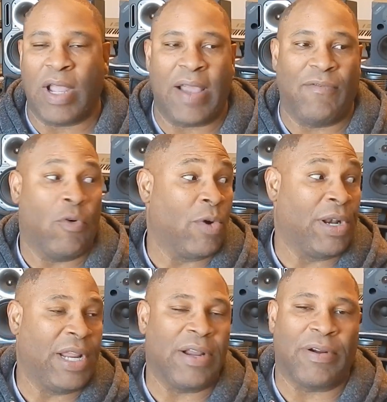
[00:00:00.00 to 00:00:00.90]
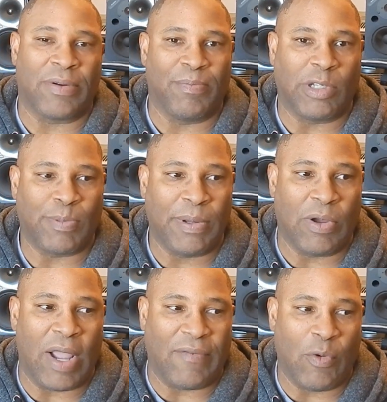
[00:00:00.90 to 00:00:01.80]
have most people
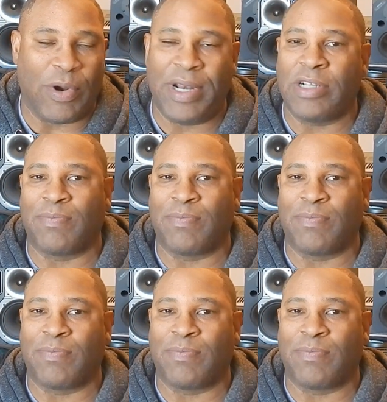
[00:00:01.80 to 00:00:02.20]
don't have nowhere near